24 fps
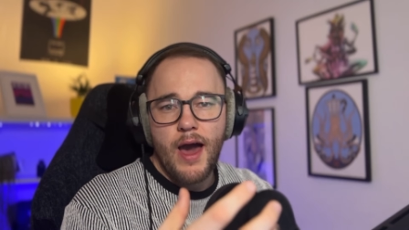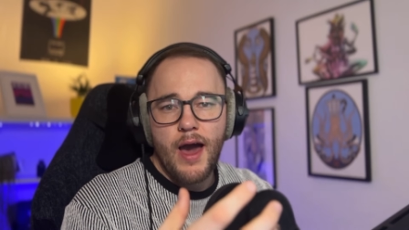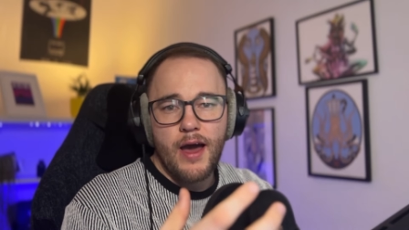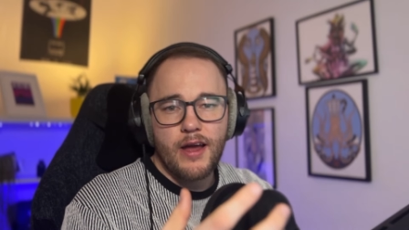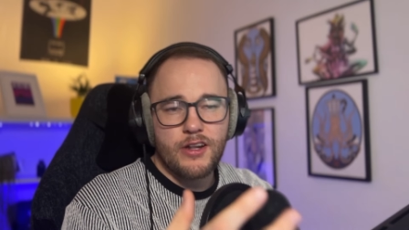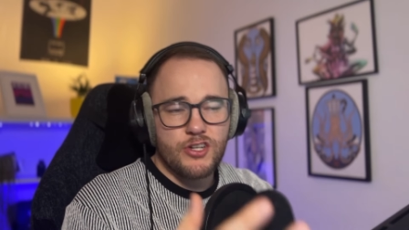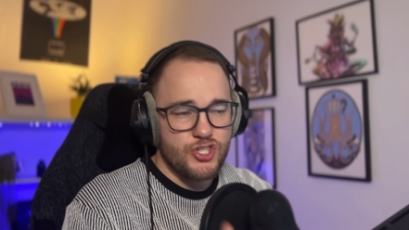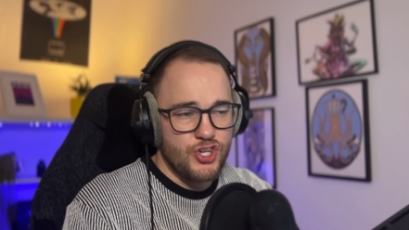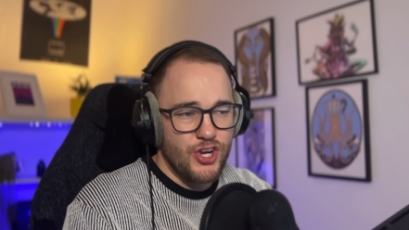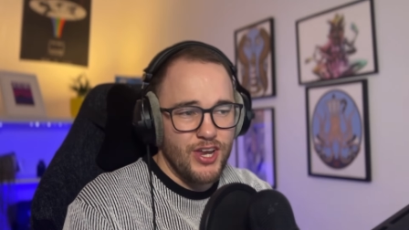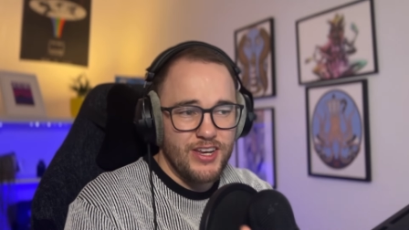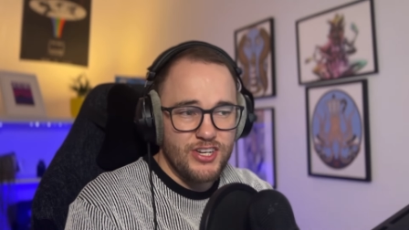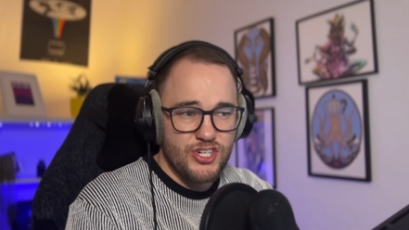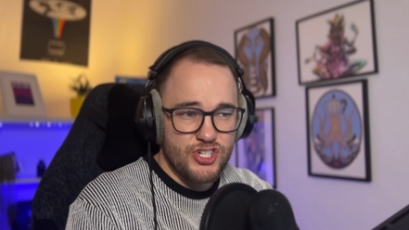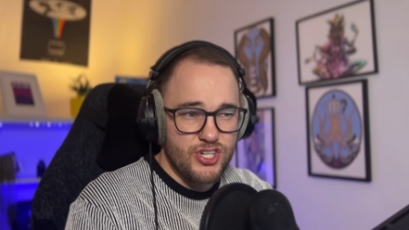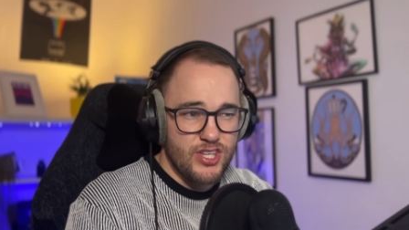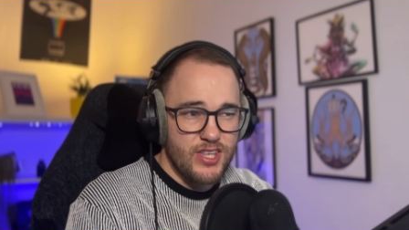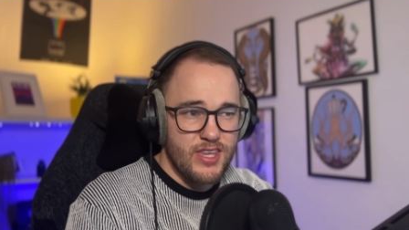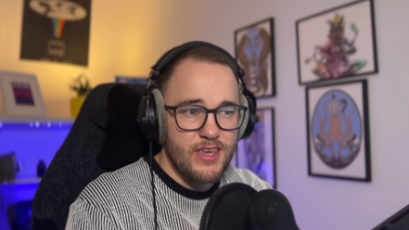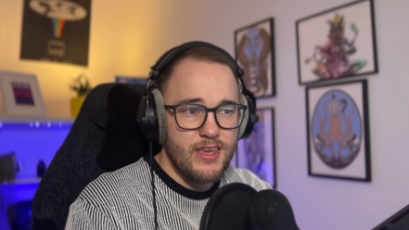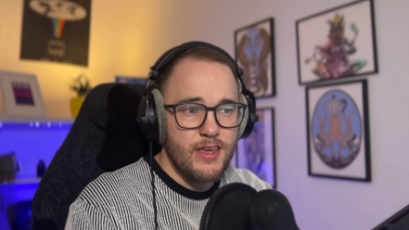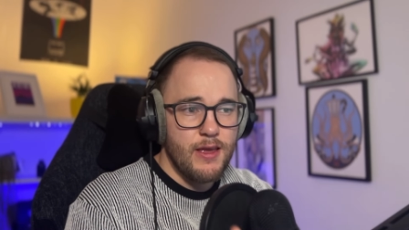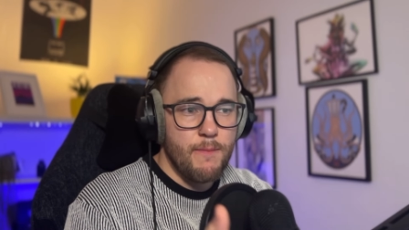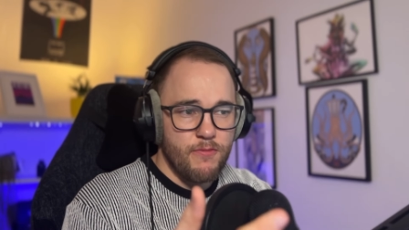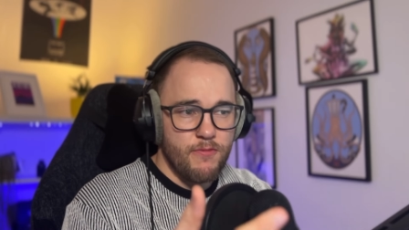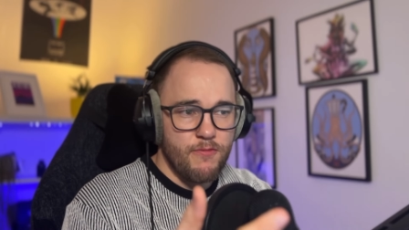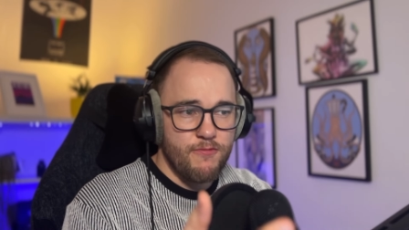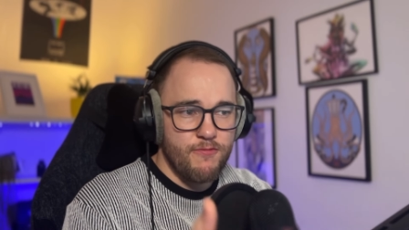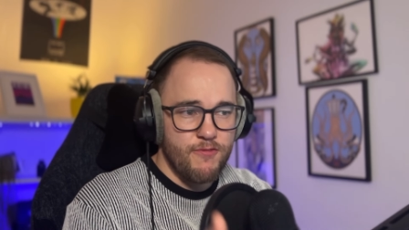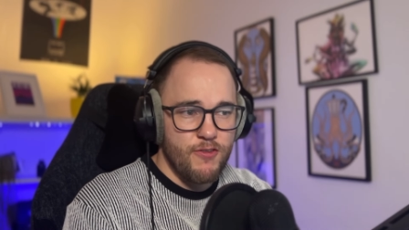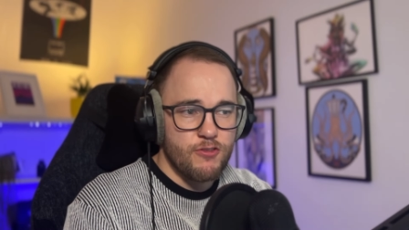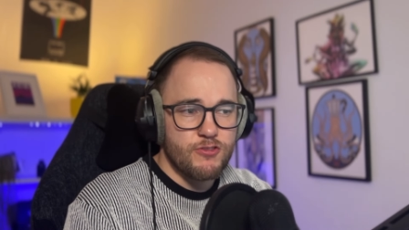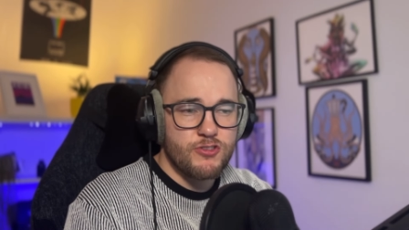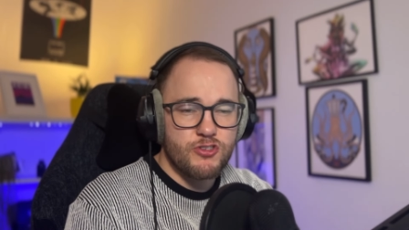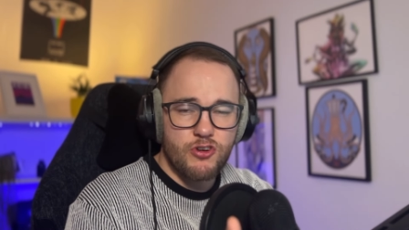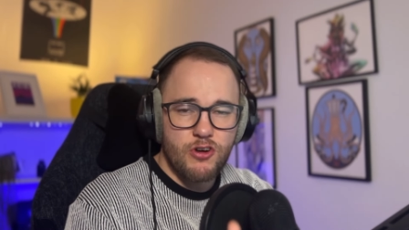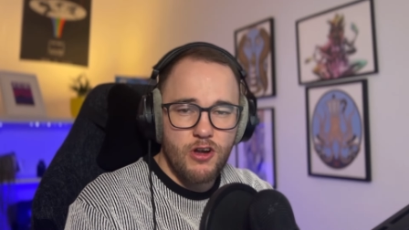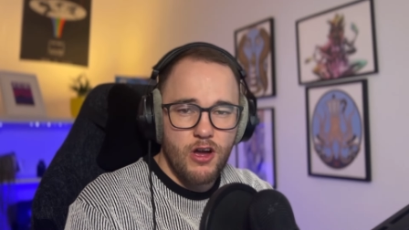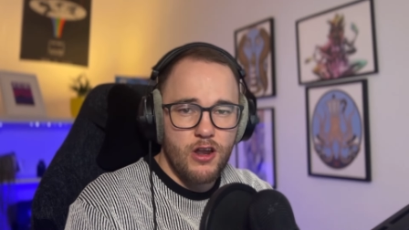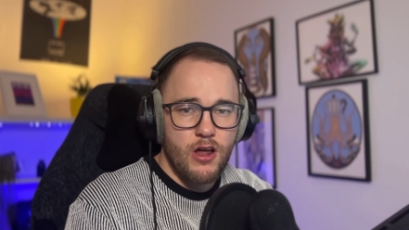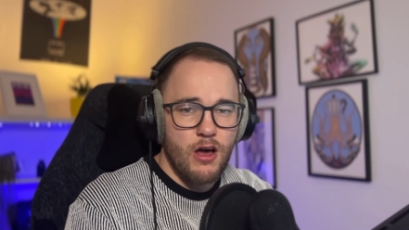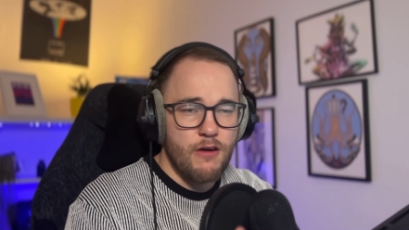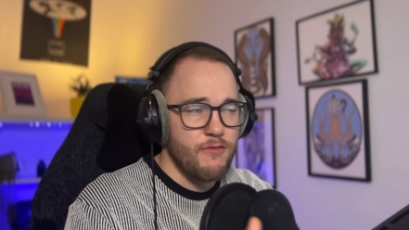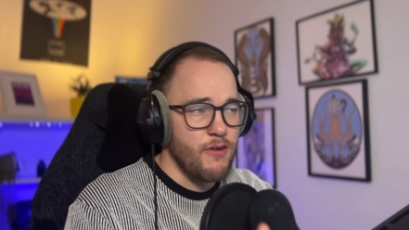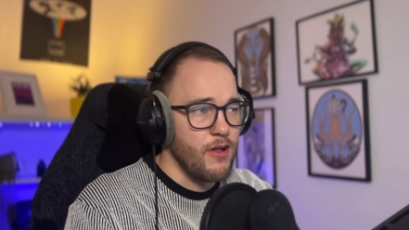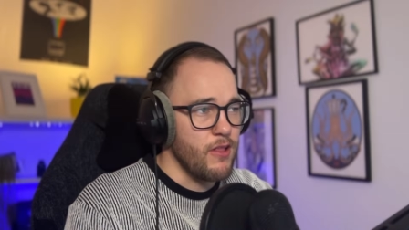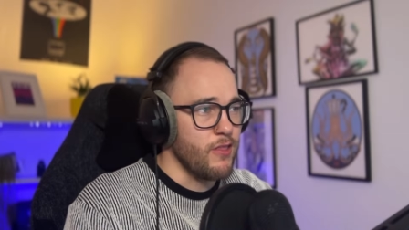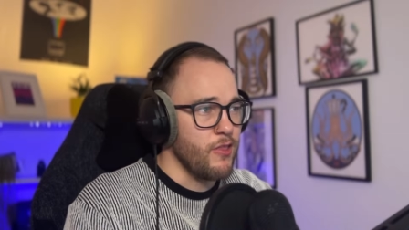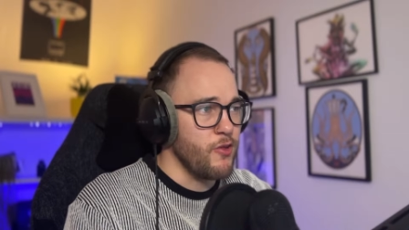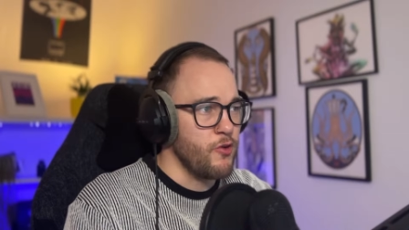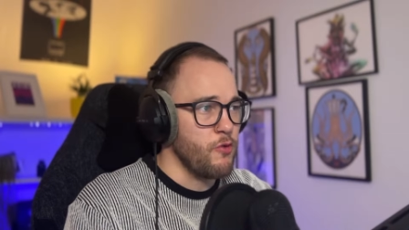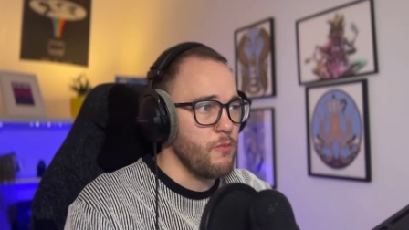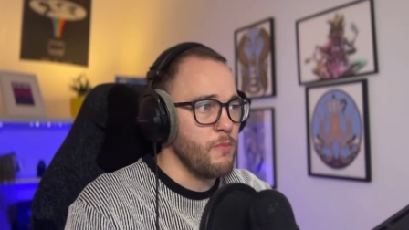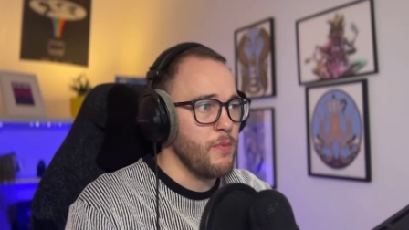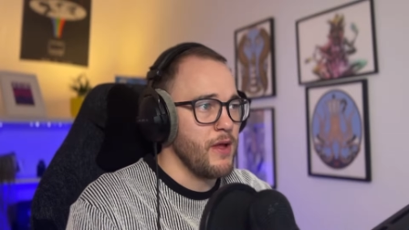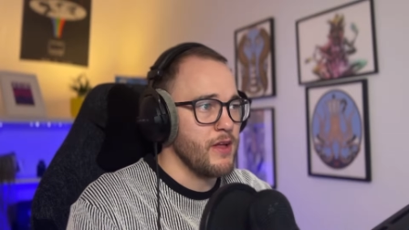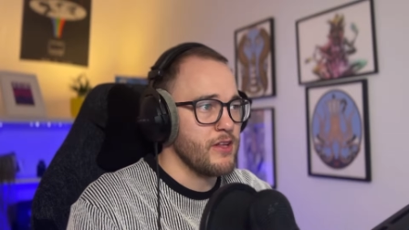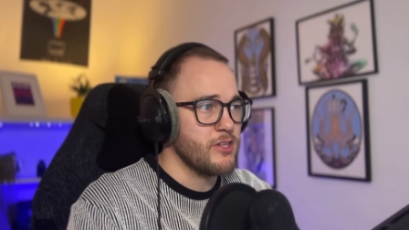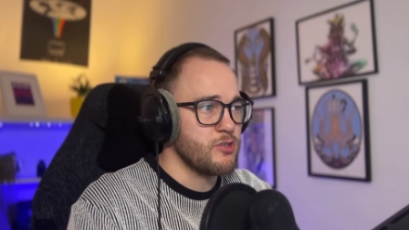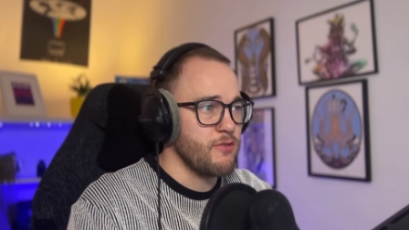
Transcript: change the filter cutoff a little bit. So